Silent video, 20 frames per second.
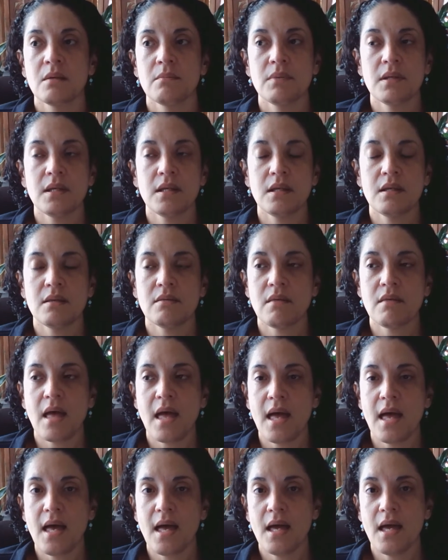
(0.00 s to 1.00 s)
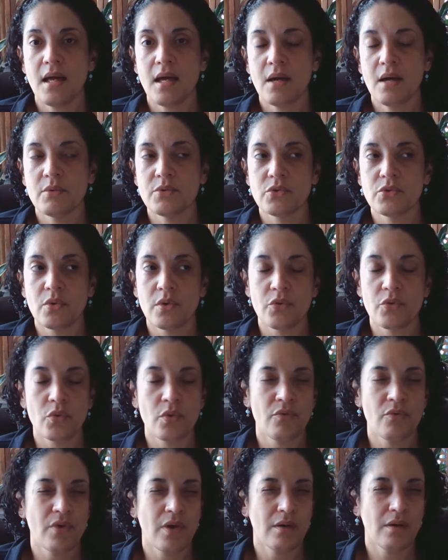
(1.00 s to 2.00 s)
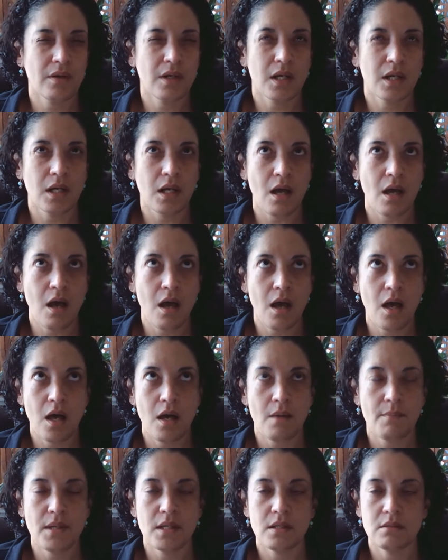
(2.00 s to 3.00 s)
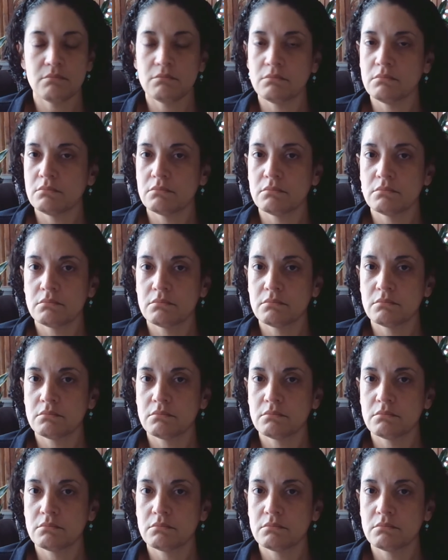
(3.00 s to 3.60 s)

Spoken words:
being that I was going through a very common,